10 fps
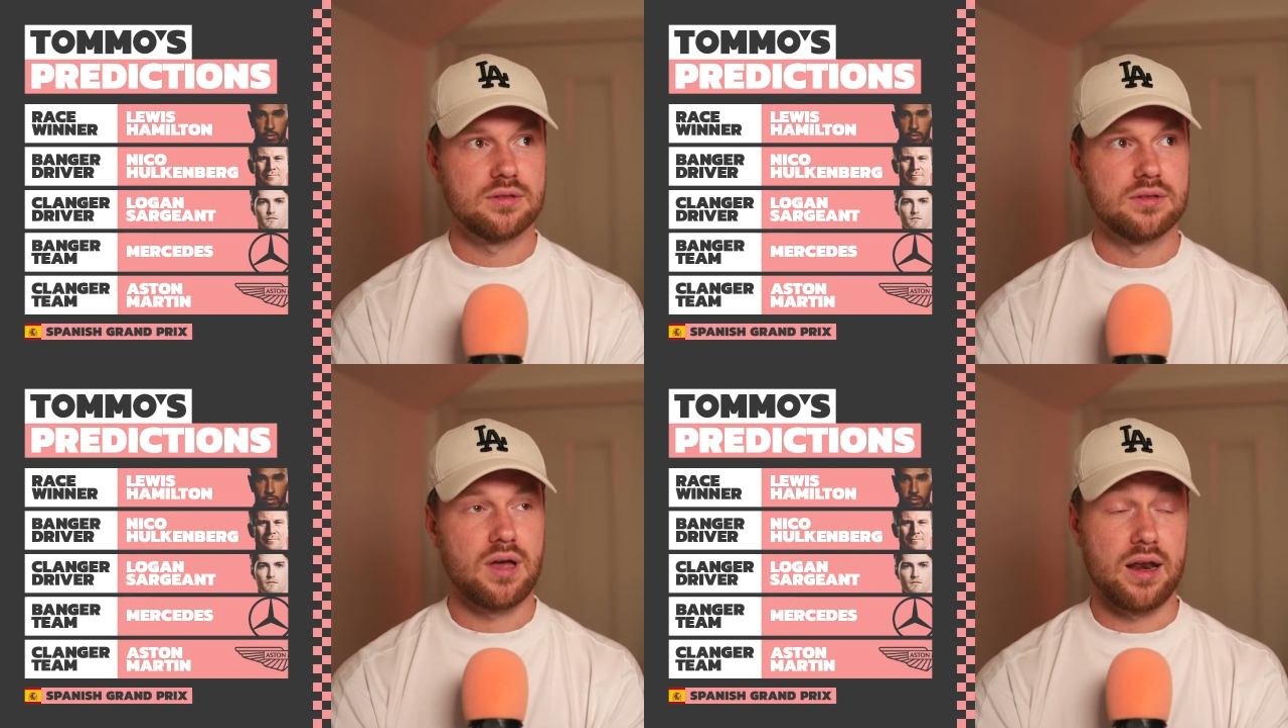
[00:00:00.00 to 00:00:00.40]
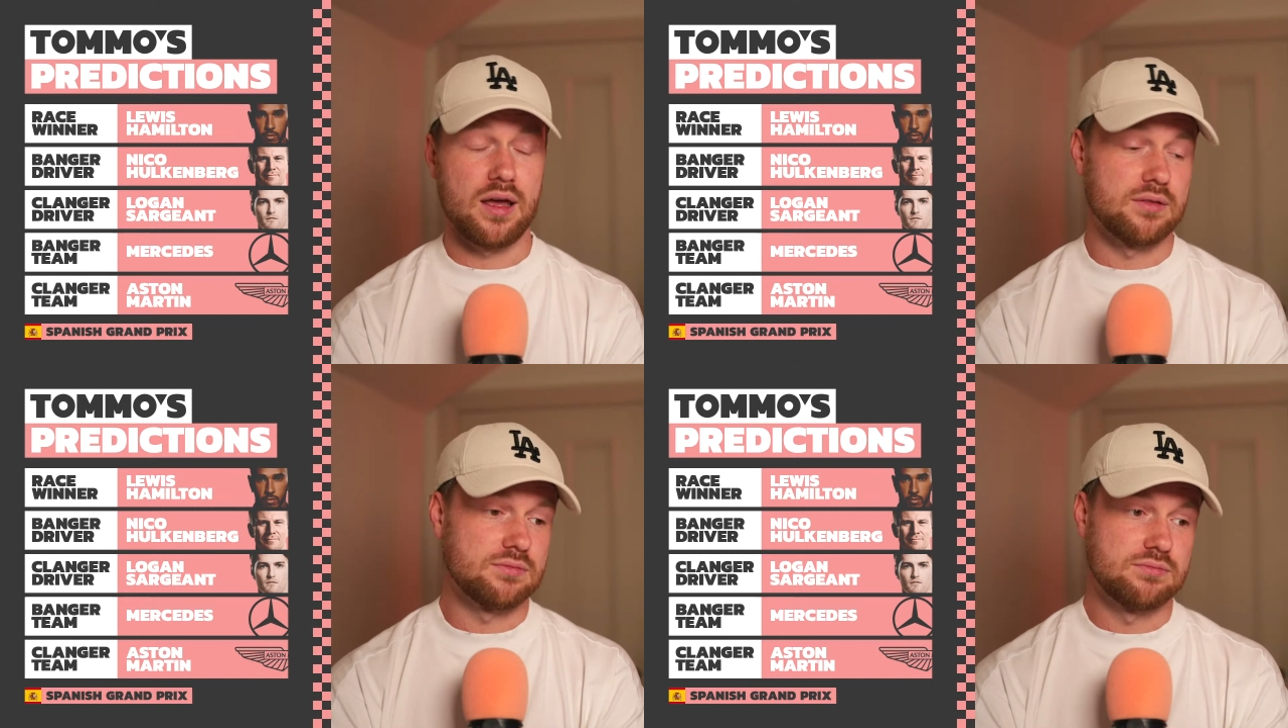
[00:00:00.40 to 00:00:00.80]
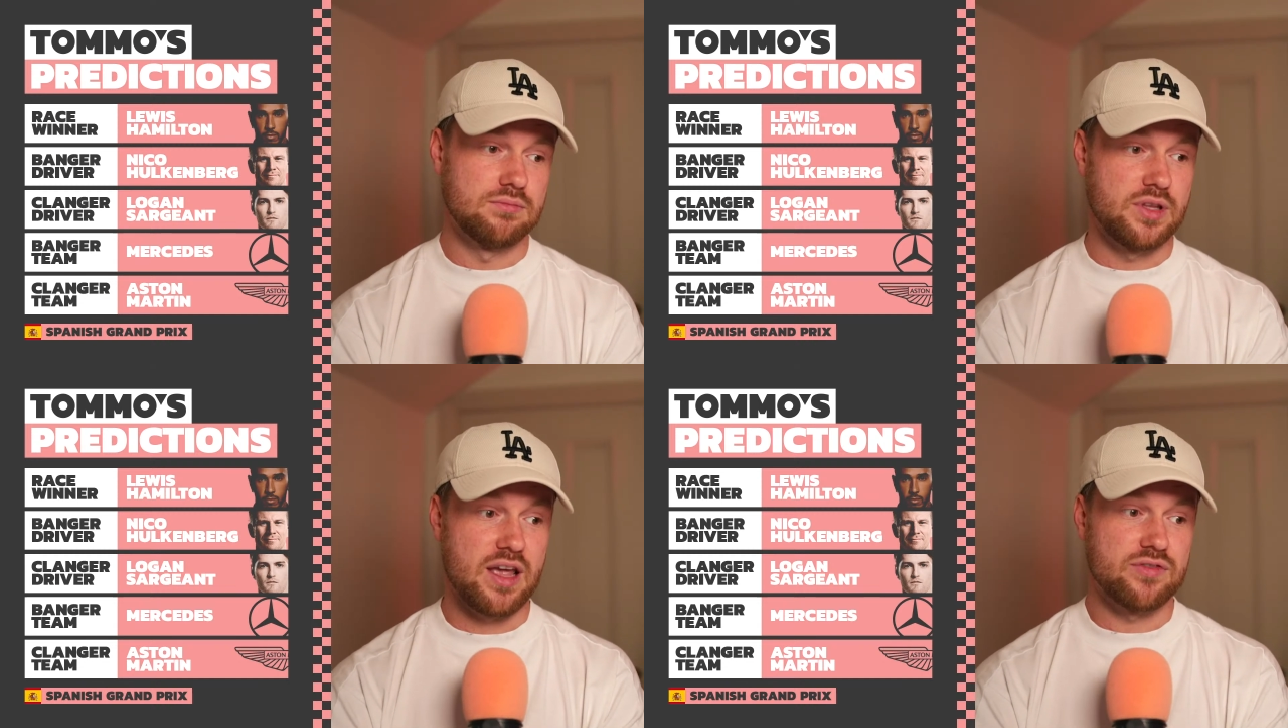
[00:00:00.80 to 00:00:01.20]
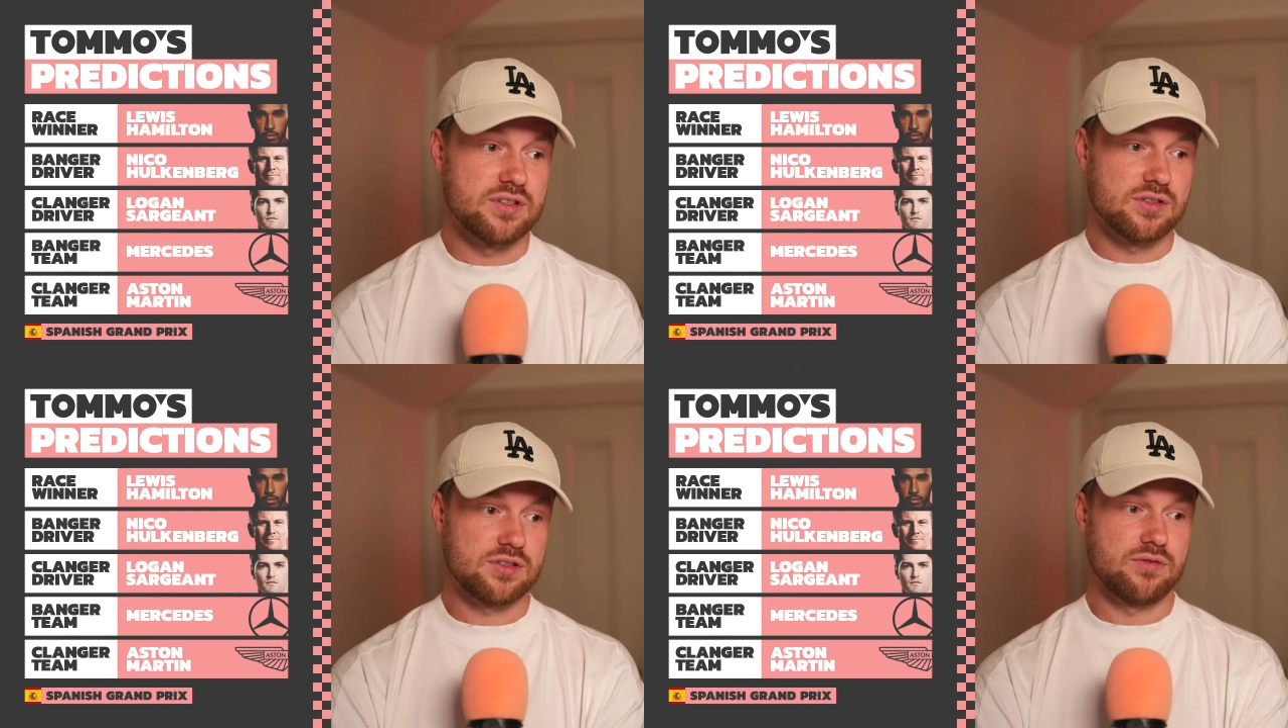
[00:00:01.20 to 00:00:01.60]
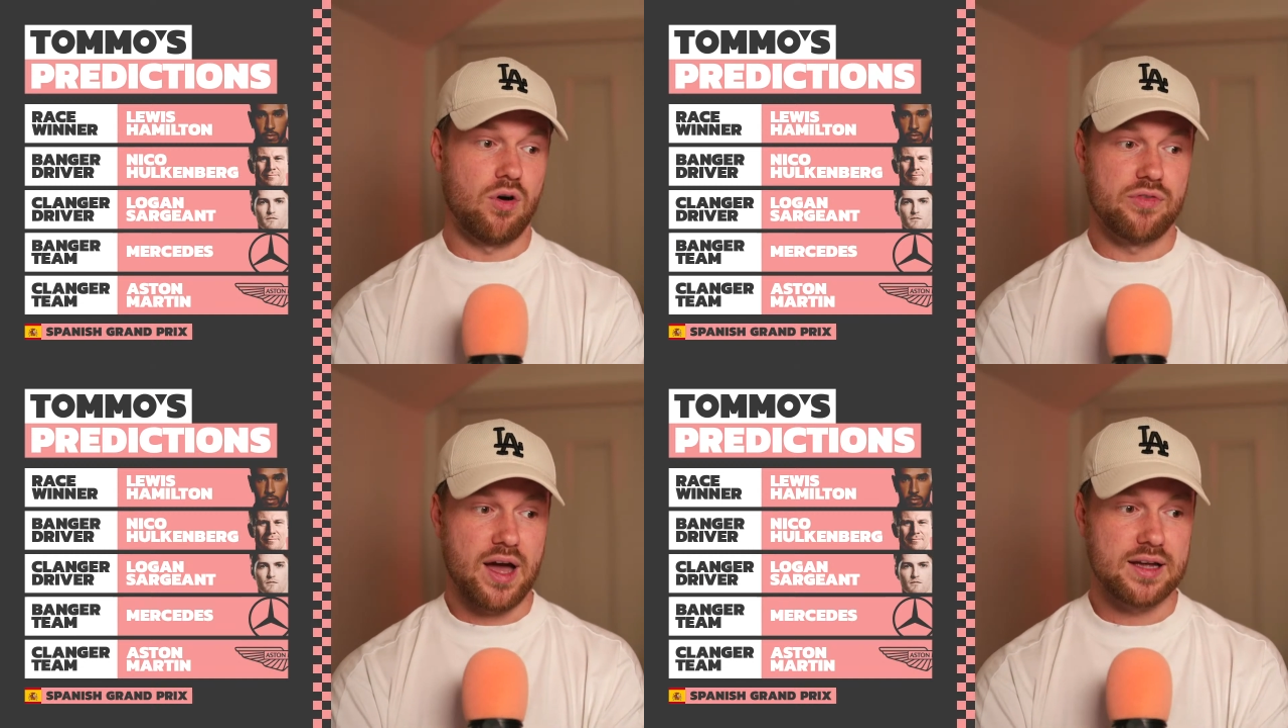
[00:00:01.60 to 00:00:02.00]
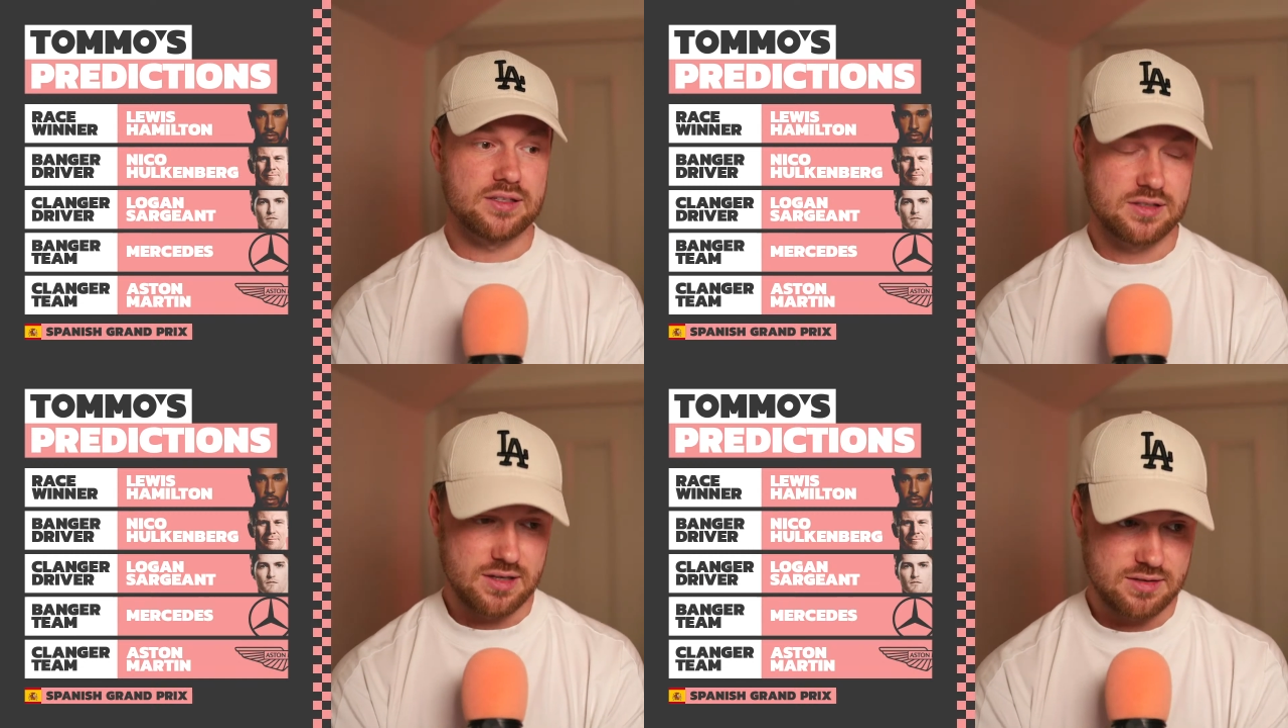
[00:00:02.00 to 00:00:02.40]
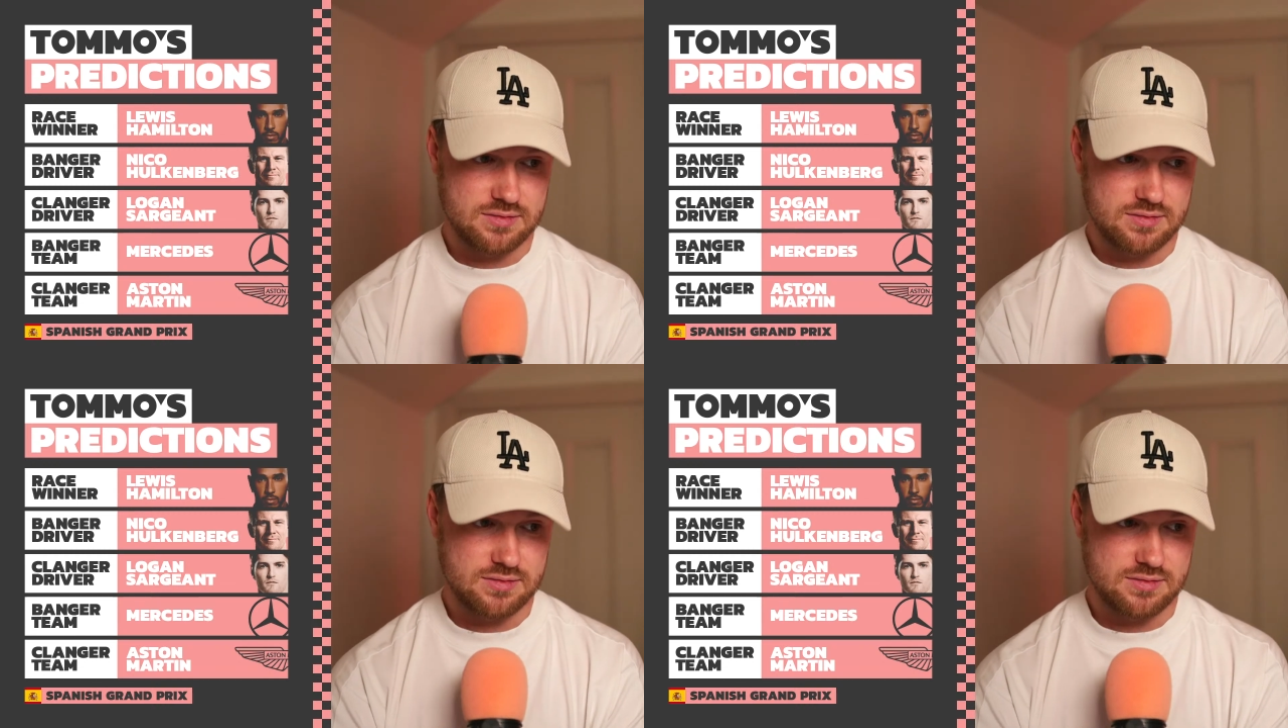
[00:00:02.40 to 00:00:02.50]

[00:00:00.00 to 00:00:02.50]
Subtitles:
and the evidence on that is that